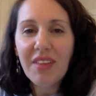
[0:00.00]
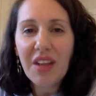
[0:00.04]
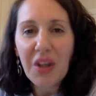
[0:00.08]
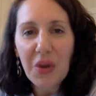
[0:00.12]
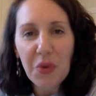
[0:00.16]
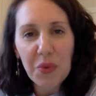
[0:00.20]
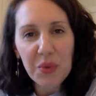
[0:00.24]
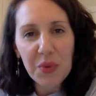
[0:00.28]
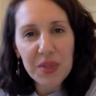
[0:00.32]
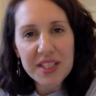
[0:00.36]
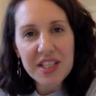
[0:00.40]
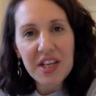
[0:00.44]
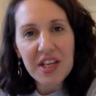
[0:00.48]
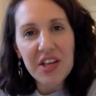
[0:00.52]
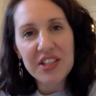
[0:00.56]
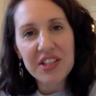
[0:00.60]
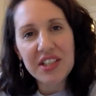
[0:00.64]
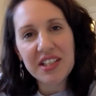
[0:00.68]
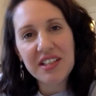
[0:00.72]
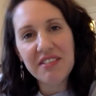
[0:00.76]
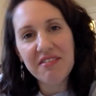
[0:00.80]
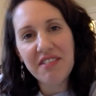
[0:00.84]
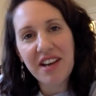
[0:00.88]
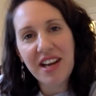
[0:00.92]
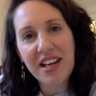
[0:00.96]
we started
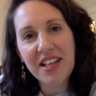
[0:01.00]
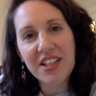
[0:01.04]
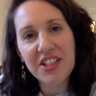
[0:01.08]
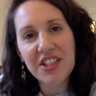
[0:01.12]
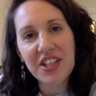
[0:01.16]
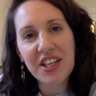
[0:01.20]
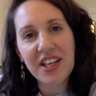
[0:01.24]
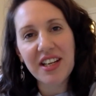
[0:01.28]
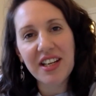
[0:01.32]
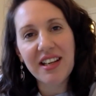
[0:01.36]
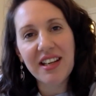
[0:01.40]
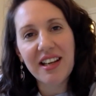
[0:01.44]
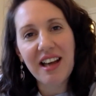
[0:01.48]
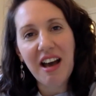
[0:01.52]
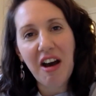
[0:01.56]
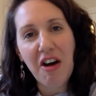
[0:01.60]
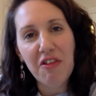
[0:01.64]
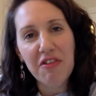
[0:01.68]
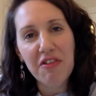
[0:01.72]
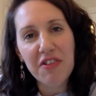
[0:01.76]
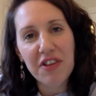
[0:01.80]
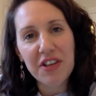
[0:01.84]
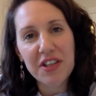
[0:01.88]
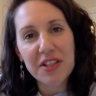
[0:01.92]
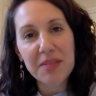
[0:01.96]
arranging our
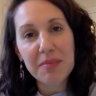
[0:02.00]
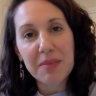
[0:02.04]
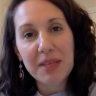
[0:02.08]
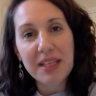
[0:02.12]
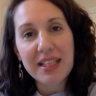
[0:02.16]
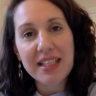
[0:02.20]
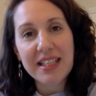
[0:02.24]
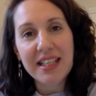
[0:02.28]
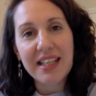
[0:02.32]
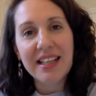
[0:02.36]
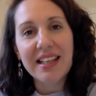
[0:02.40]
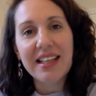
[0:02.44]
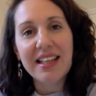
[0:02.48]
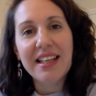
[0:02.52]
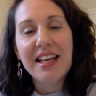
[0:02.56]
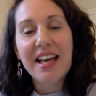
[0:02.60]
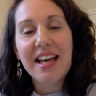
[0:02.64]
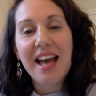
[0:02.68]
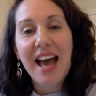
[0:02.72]
first meeting,